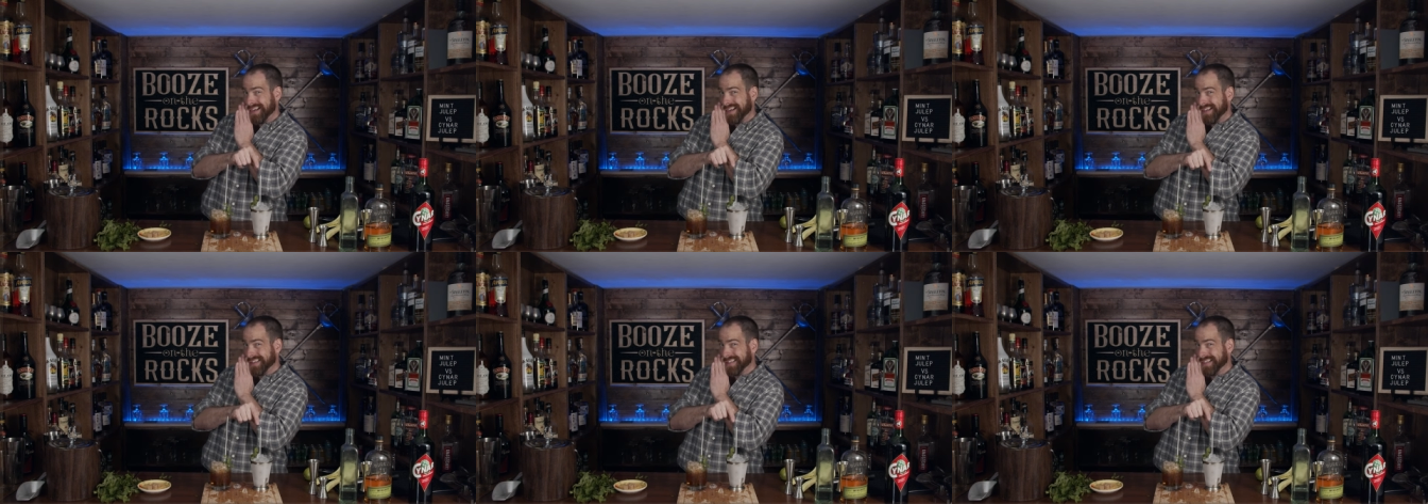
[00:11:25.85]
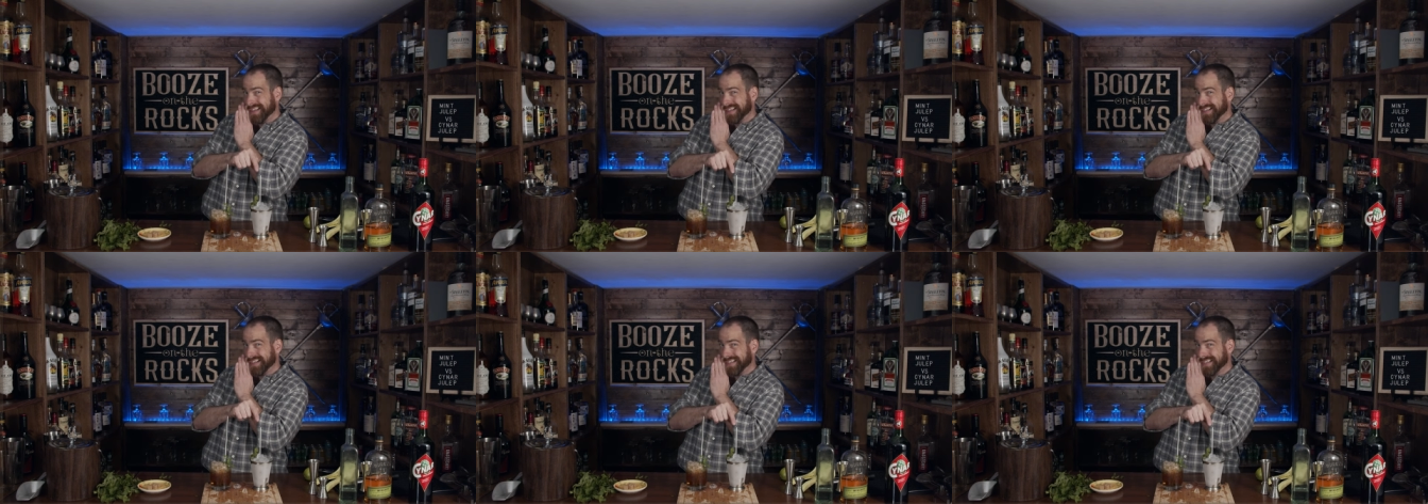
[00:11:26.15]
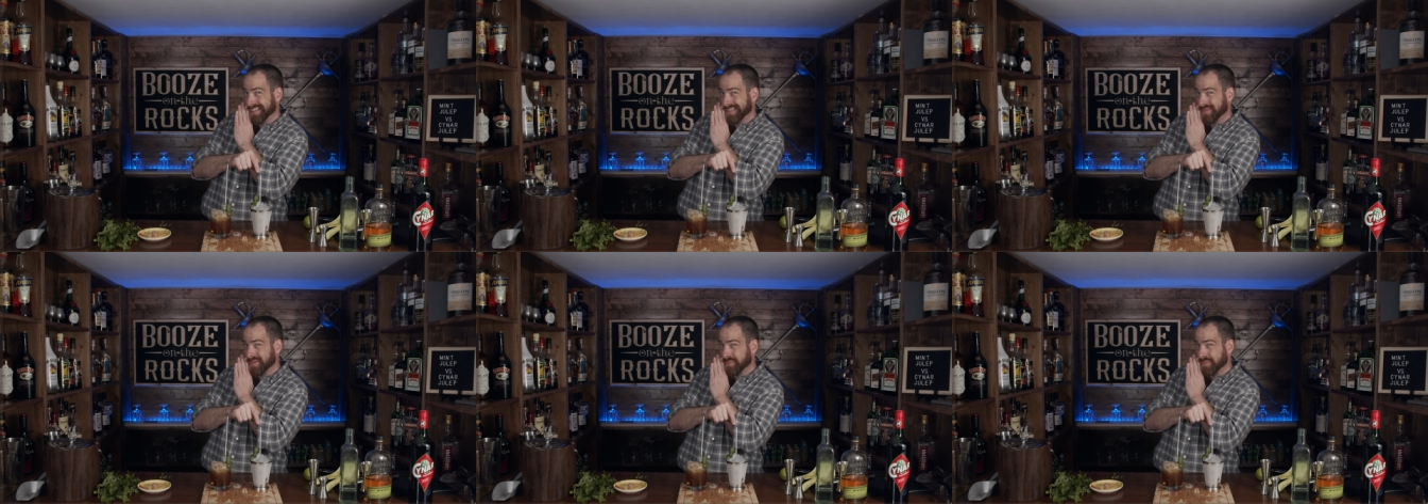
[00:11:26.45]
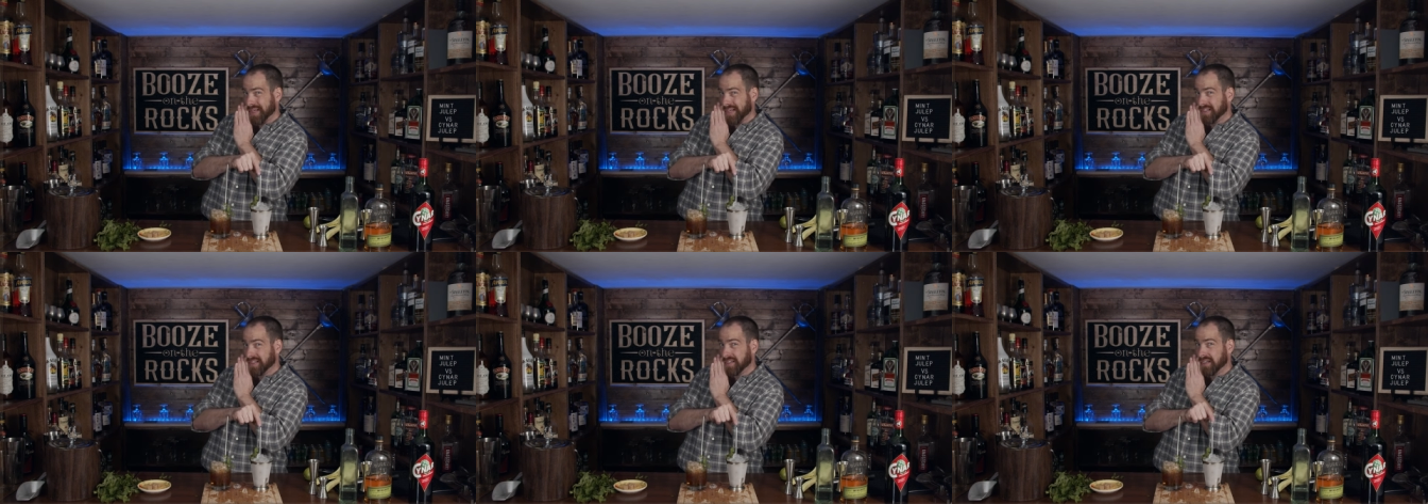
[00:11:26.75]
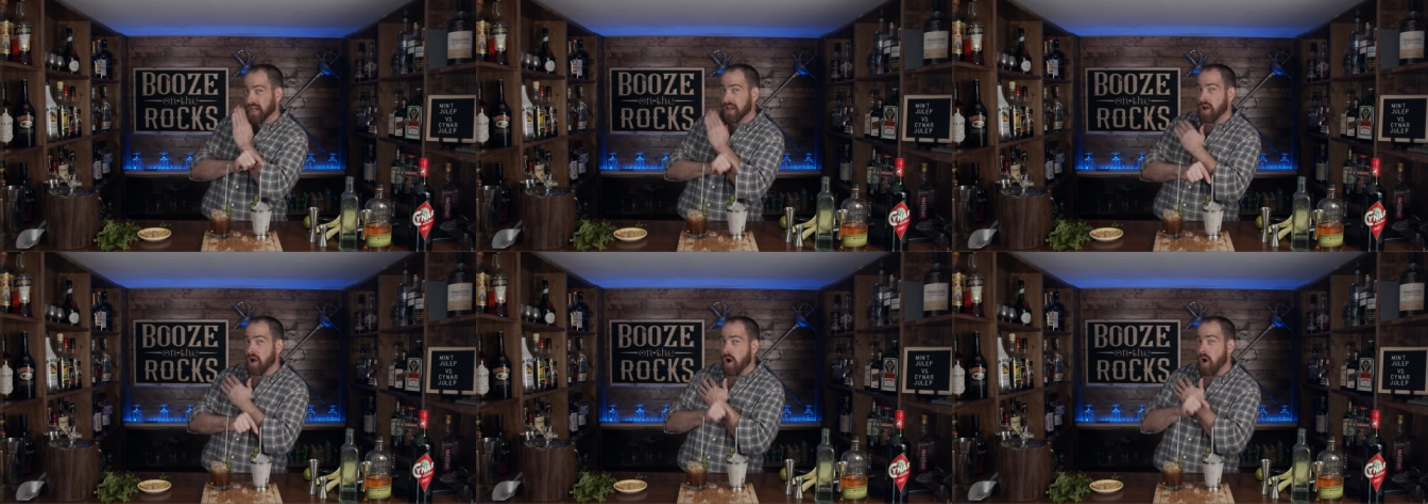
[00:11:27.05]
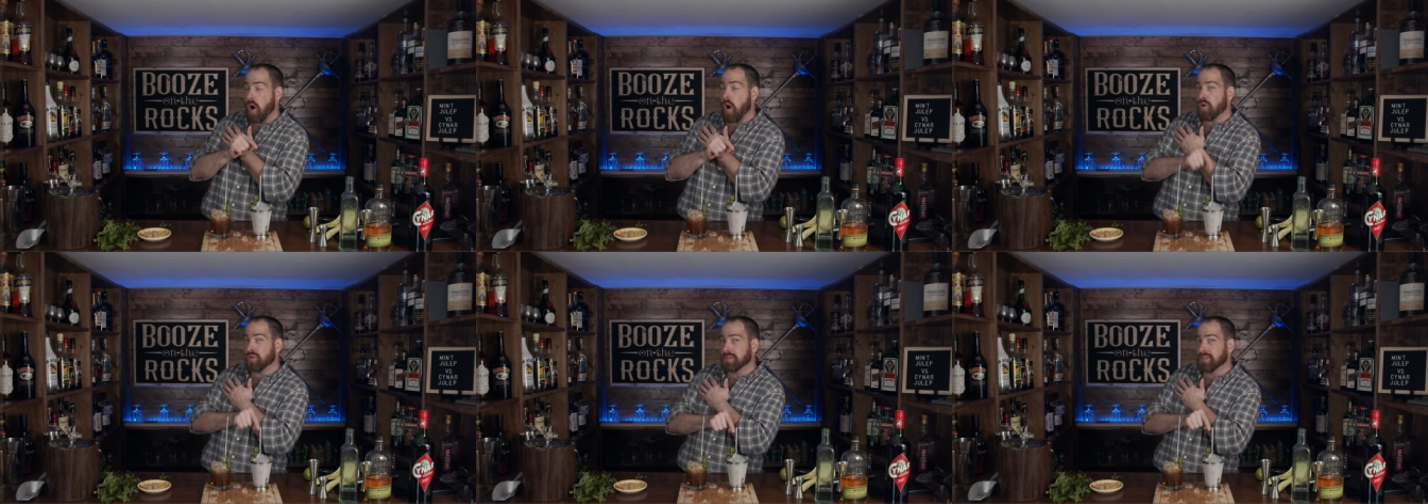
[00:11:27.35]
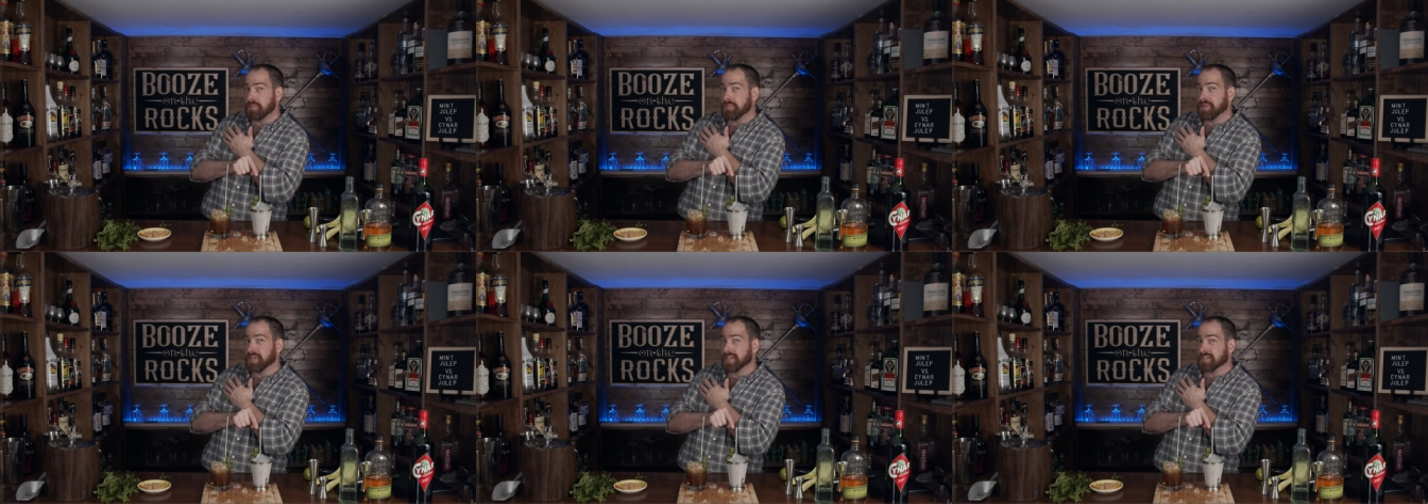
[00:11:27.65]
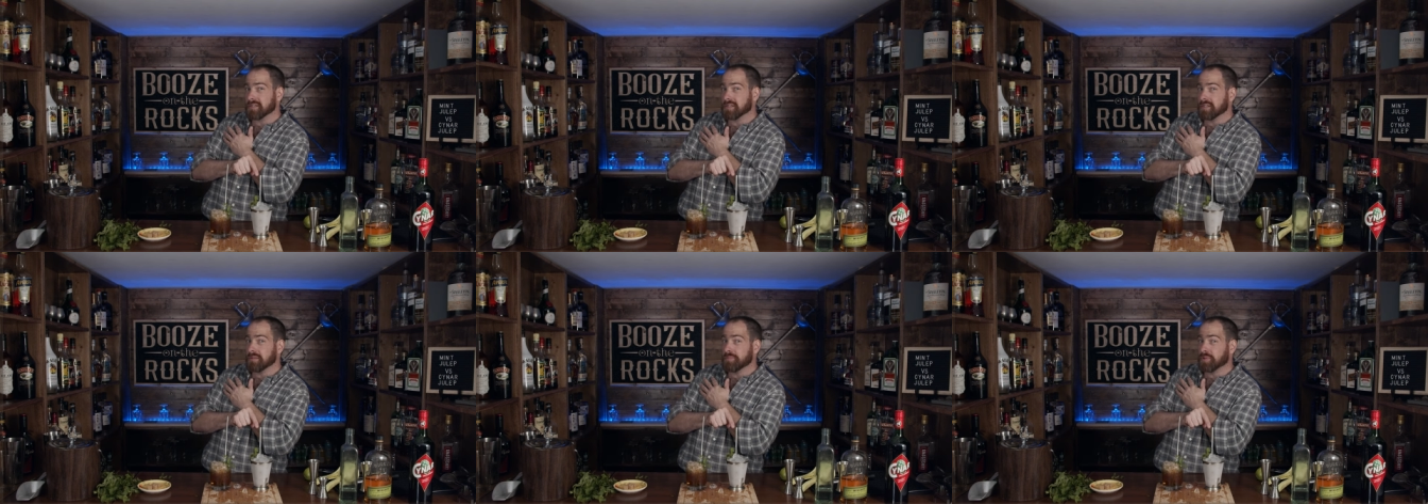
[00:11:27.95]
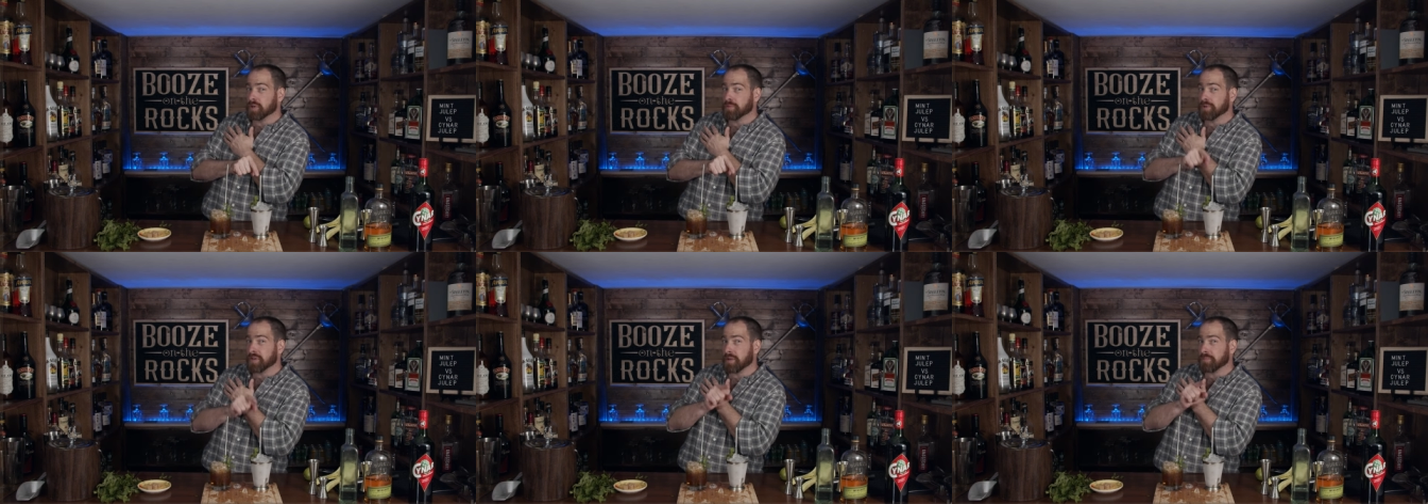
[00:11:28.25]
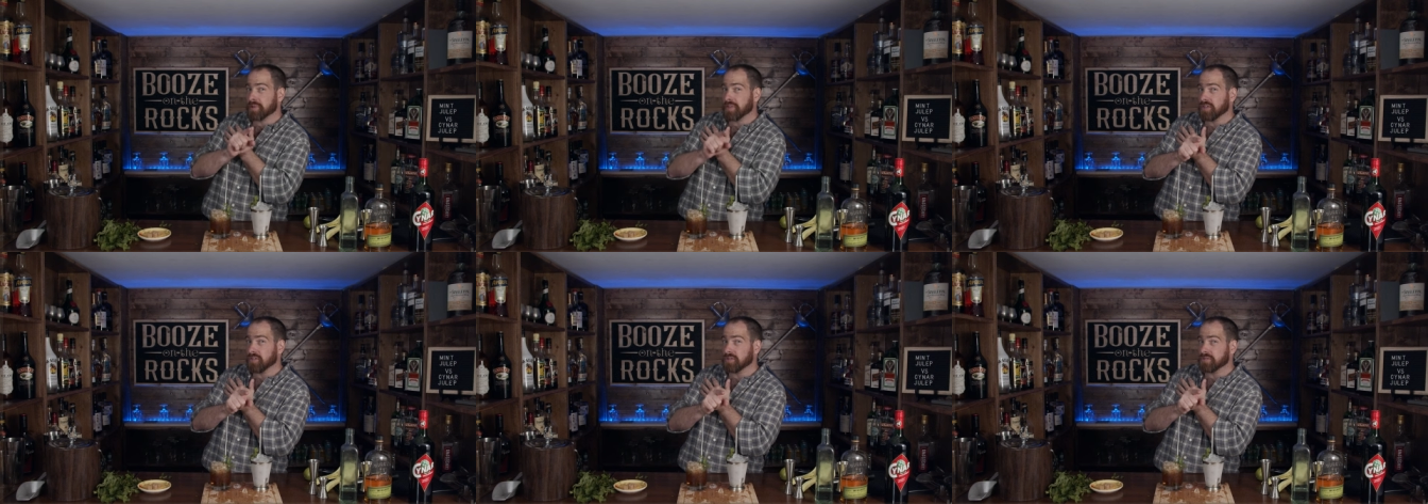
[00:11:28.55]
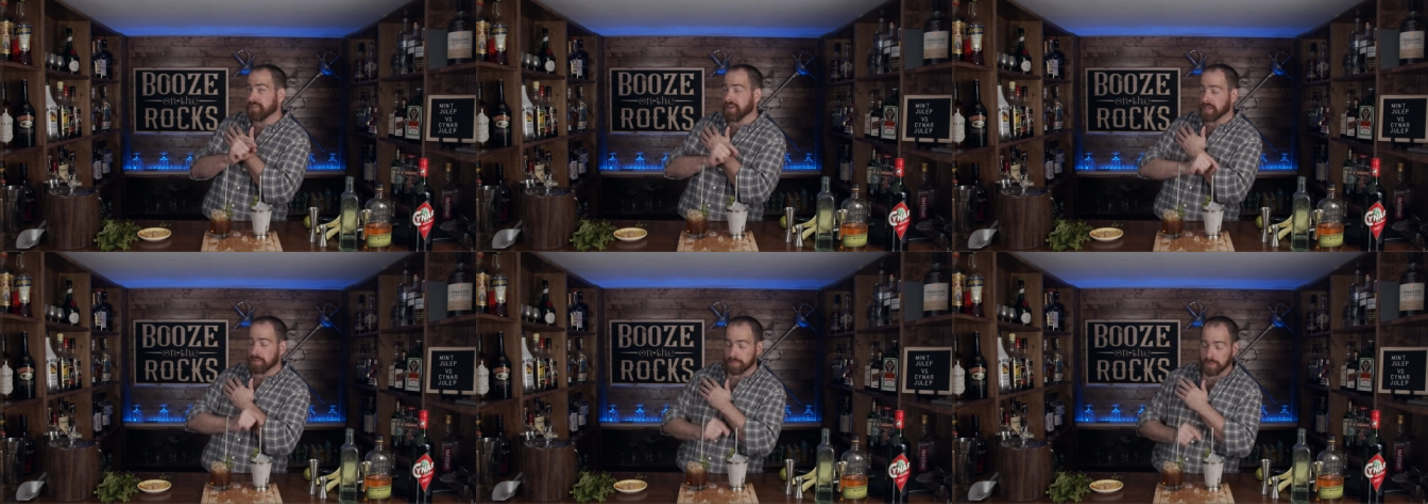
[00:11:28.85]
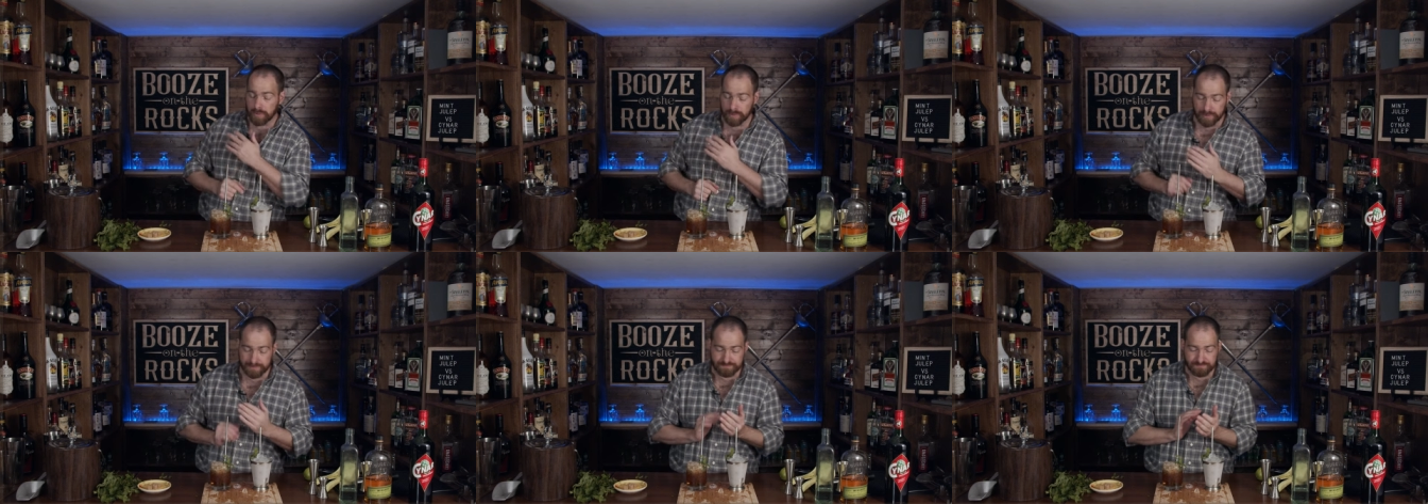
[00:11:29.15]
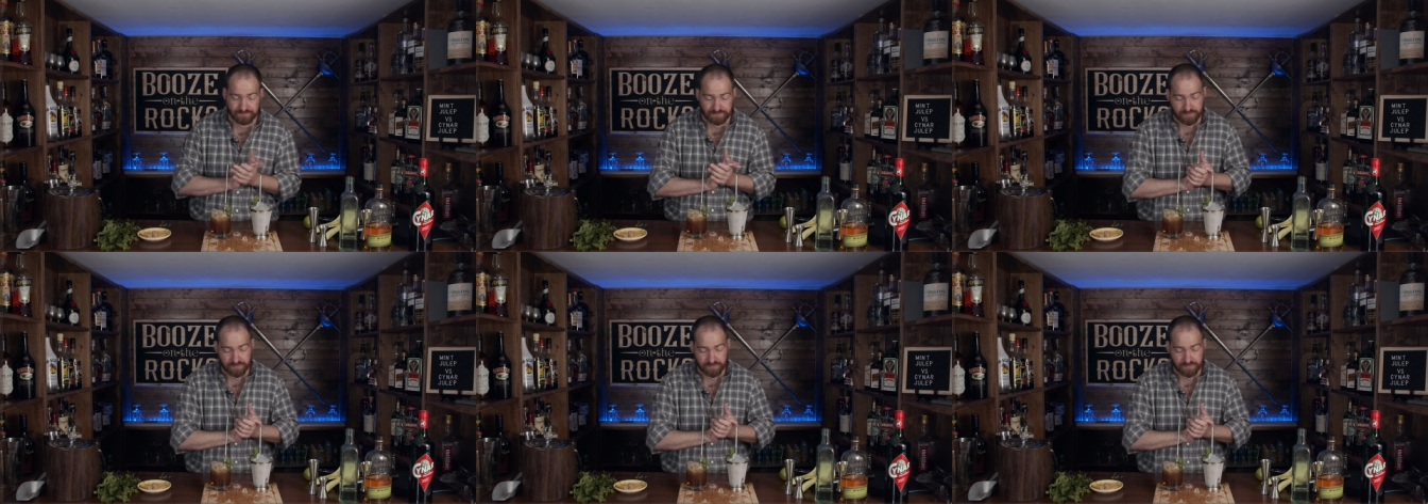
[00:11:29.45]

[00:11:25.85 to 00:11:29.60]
I think I like this one better. Only because of the bourbon, I'm a huge fan of bourbon.